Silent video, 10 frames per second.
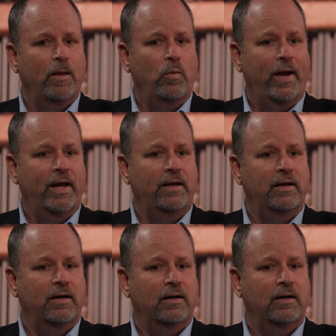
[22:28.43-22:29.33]

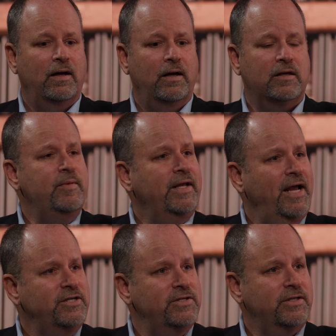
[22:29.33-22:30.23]
when
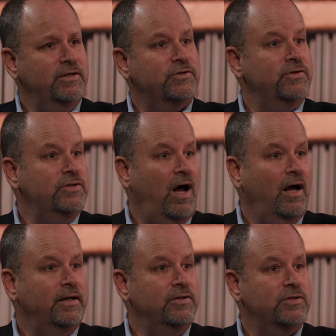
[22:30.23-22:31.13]
communication skills are
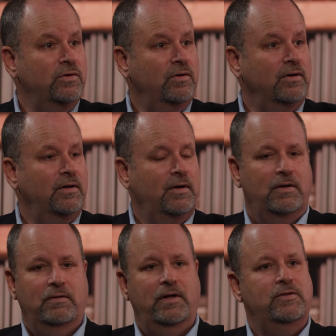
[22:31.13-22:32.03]
taught in school,
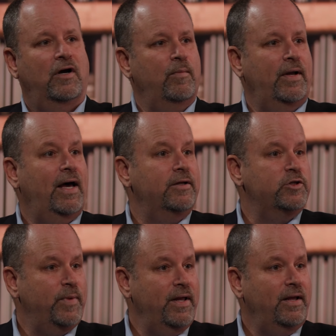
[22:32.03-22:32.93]
they talk about how to
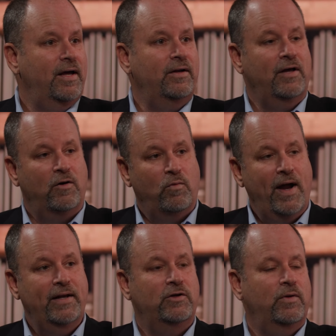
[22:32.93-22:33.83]
speak, how to
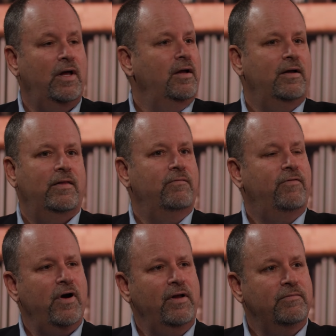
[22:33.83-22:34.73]
write, how to.
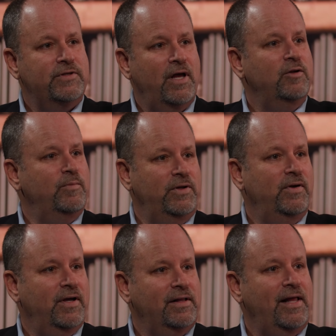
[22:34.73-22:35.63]
Very seldom do
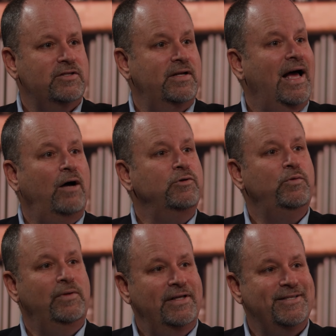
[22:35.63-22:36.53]
you get a class on how
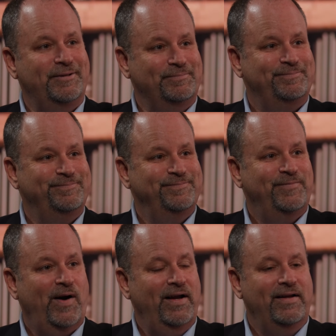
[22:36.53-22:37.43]
to listen,
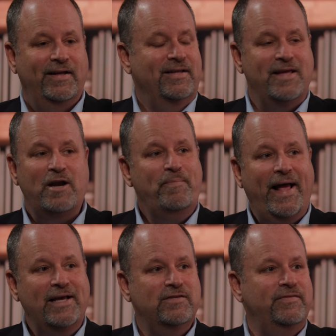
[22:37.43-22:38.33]
right? It's not a
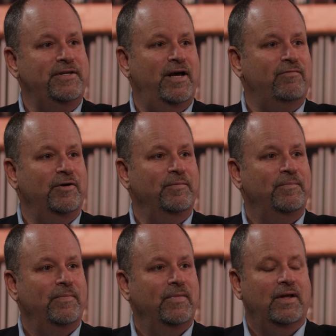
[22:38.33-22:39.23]
passive endeavor.
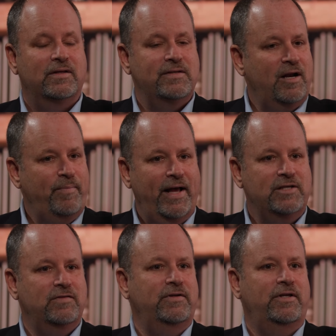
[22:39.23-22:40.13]
It's not a
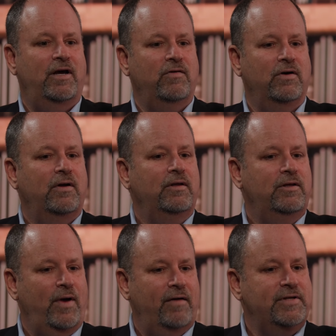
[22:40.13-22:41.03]
passive endeavor.
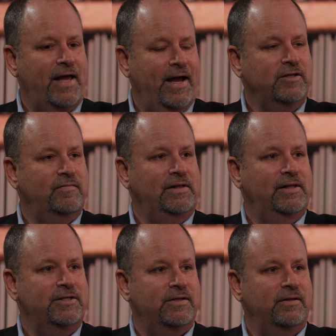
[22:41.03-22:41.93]
You have to actively
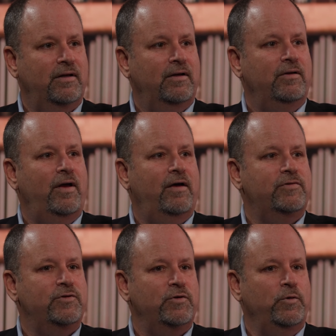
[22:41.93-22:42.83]
listen. You have
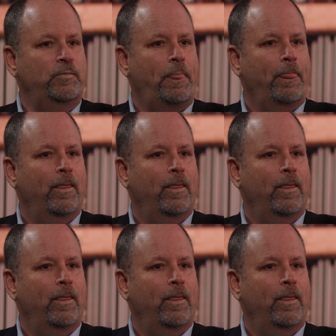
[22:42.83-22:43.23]
to